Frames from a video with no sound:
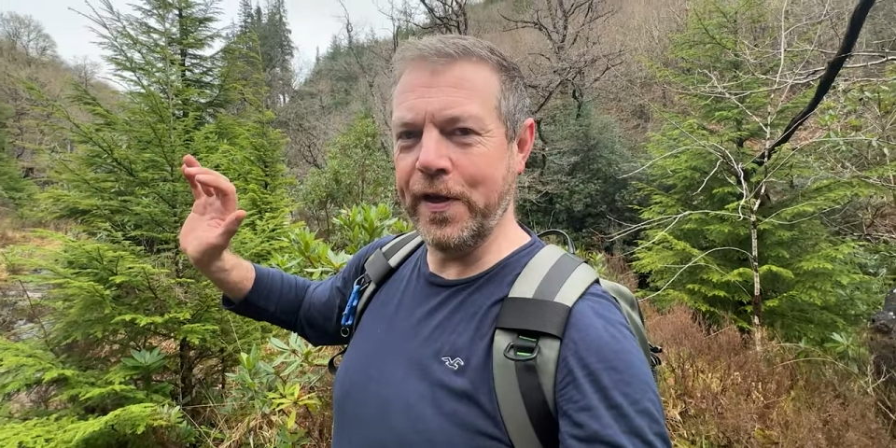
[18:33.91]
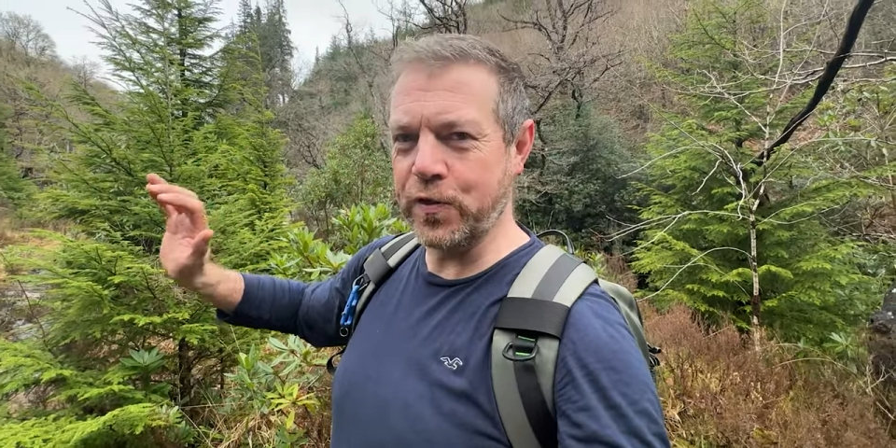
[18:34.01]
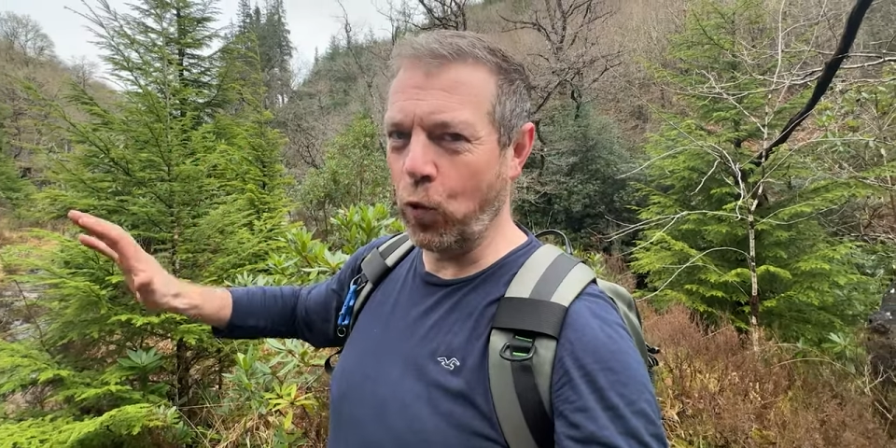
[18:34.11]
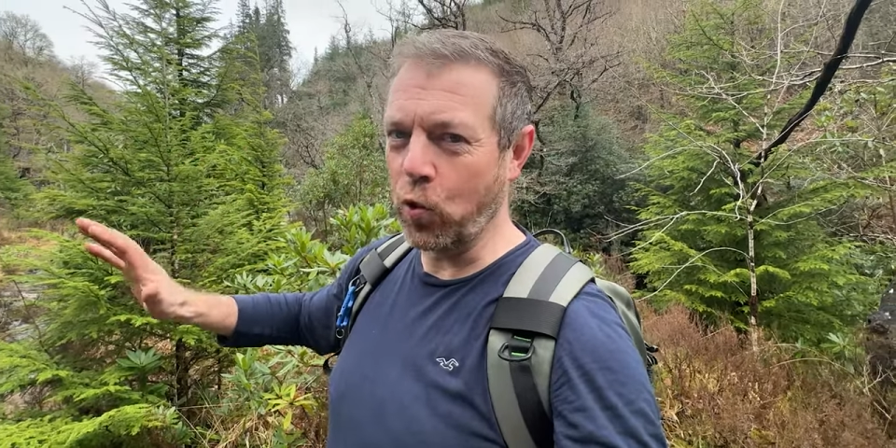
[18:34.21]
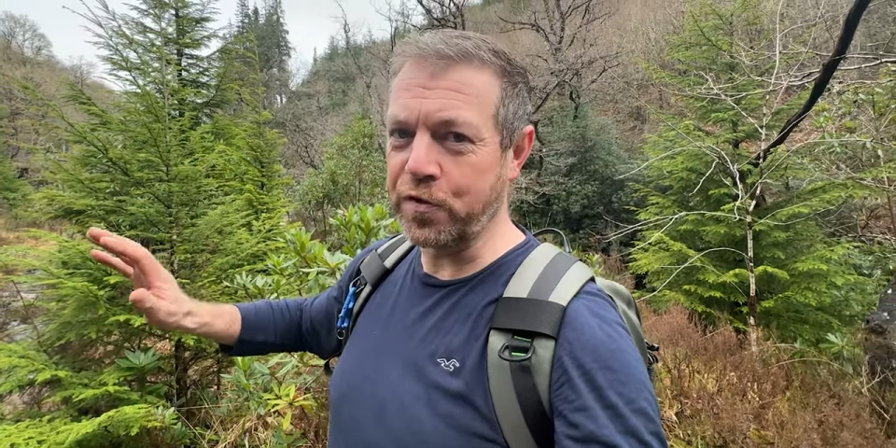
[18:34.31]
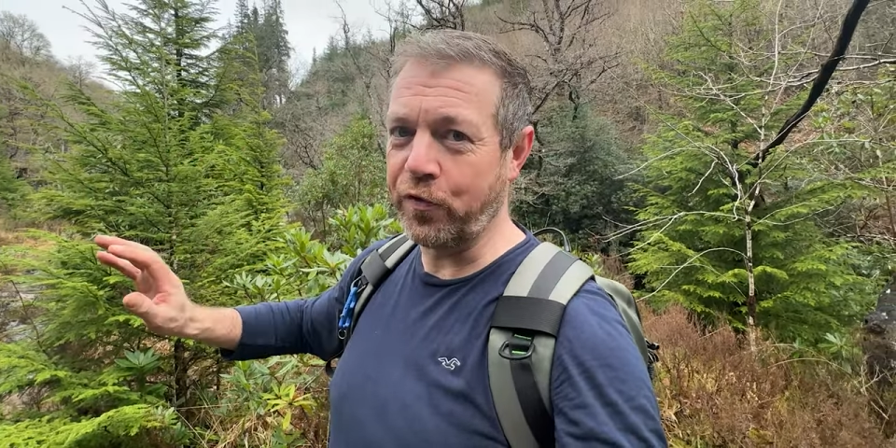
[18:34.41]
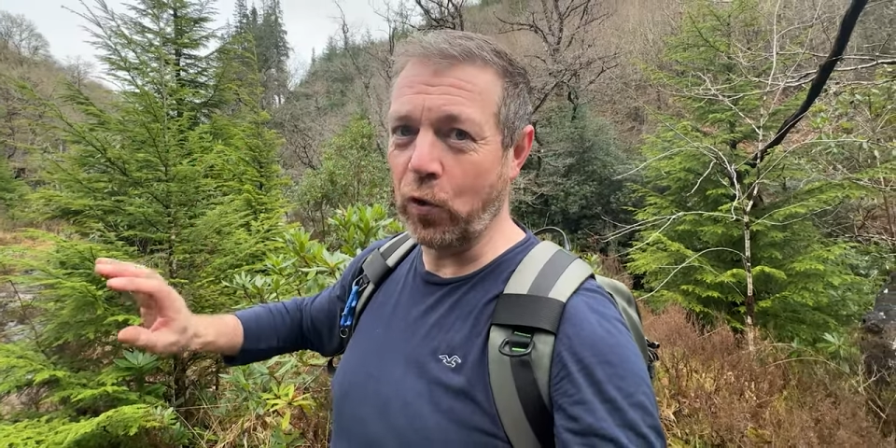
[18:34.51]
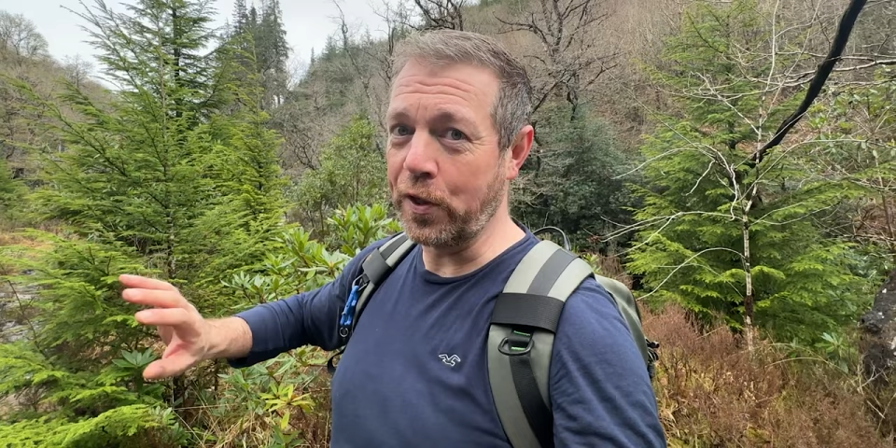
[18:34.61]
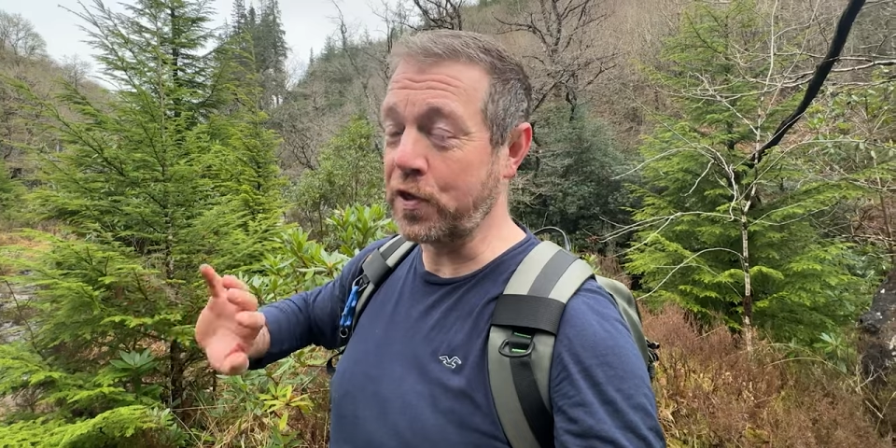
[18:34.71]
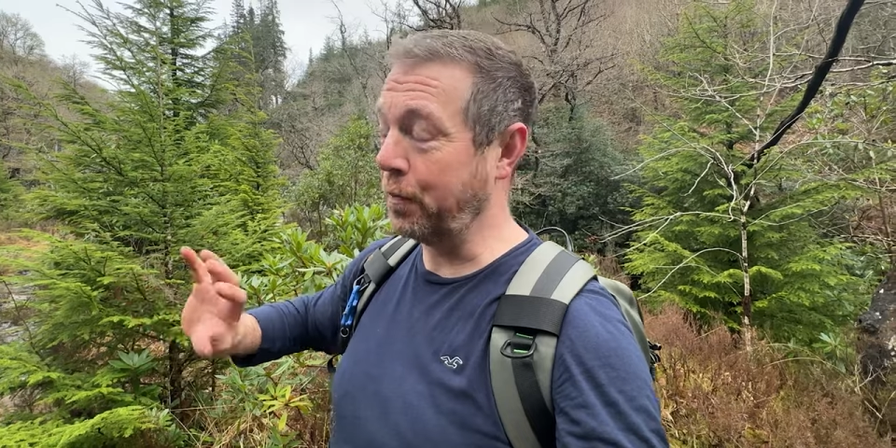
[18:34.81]
this
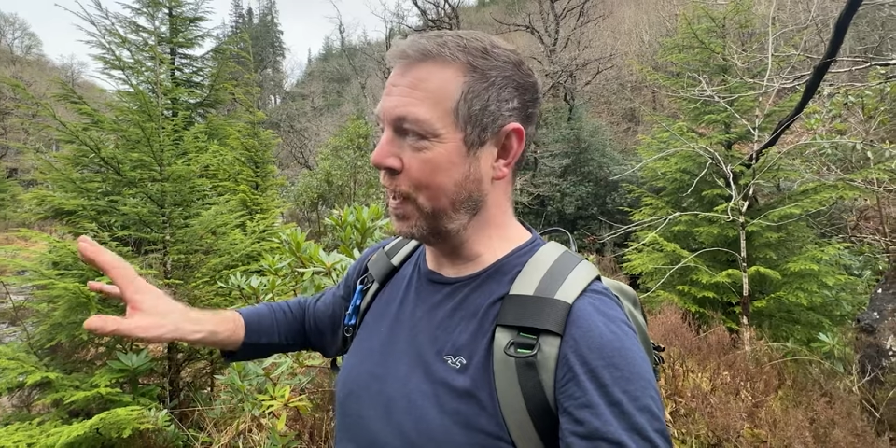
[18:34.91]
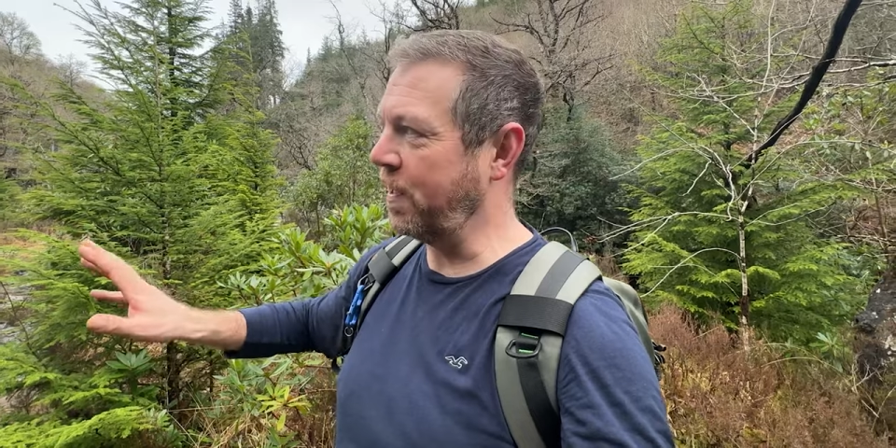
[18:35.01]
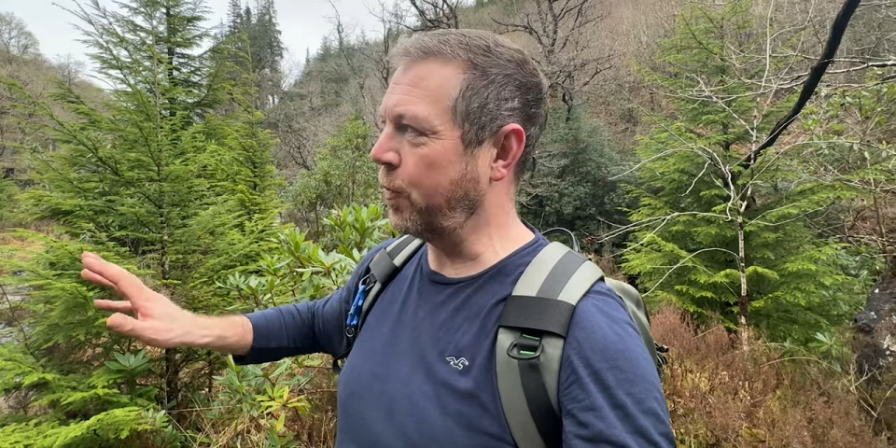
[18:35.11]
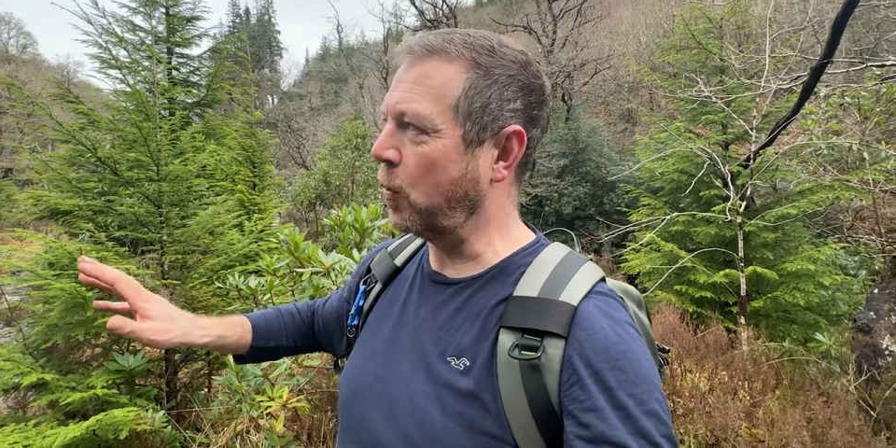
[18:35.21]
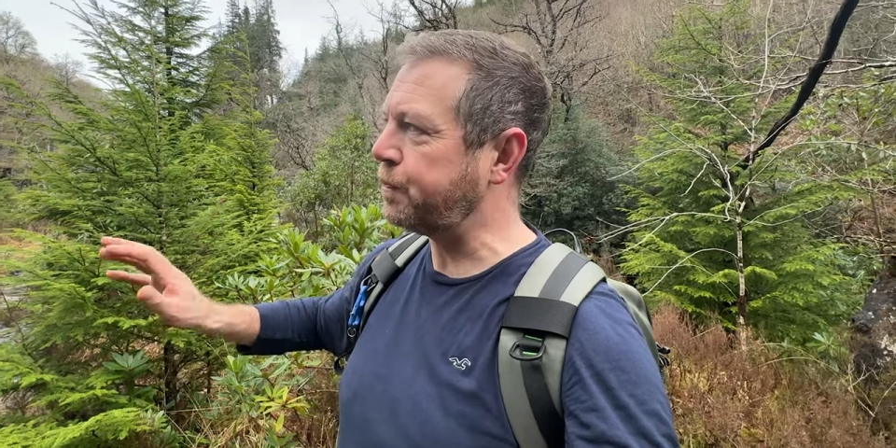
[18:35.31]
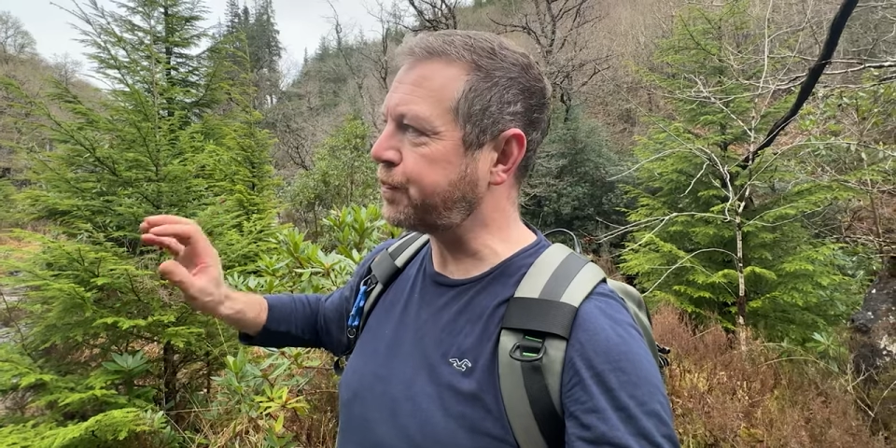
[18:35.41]
waterfall, it's unbelievable.